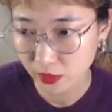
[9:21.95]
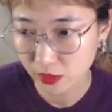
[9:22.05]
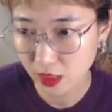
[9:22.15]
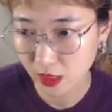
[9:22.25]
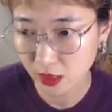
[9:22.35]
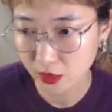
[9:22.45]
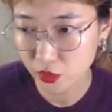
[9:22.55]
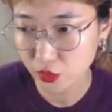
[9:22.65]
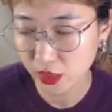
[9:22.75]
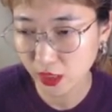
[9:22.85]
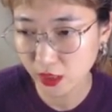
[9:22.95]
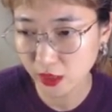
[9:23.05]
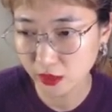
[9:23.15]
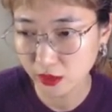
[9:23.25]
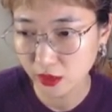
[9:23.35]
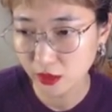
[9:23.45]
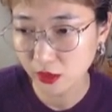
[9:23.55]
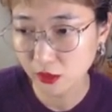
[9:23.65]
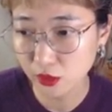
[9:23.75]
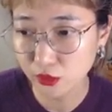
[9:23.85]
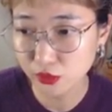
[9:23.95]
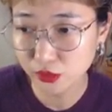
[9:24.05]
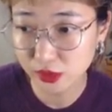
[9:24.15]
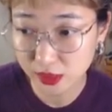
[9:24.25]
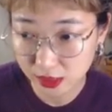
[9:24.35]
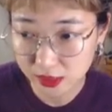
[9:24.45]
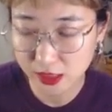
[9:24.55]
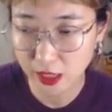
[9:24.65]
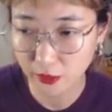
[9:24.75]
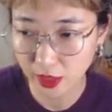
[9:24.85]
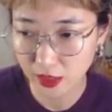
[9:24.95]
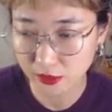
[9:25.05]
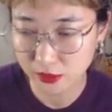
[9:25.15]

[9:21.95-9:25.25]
Then you can lose this area.